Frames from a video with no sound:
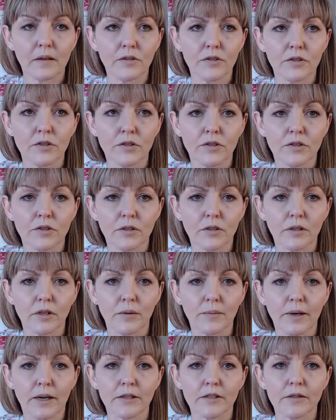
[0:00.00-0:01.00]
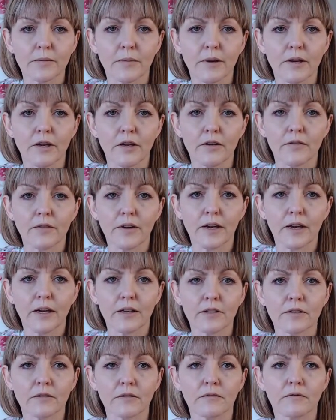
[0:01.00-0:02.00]
just go back to my
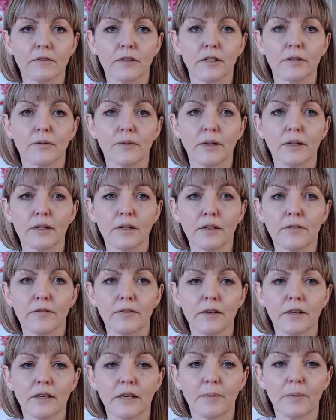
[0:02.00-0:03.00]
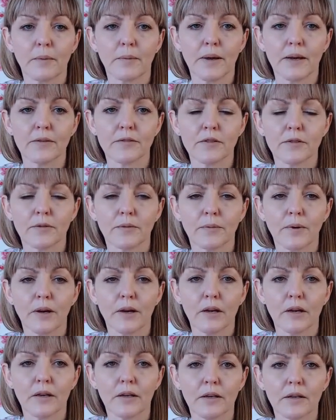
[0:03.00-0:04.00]
overhead really quickly if I can get my mouse to
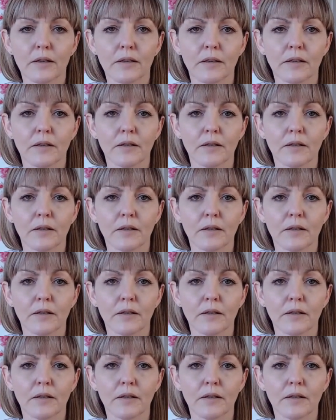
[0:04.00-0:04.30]
work.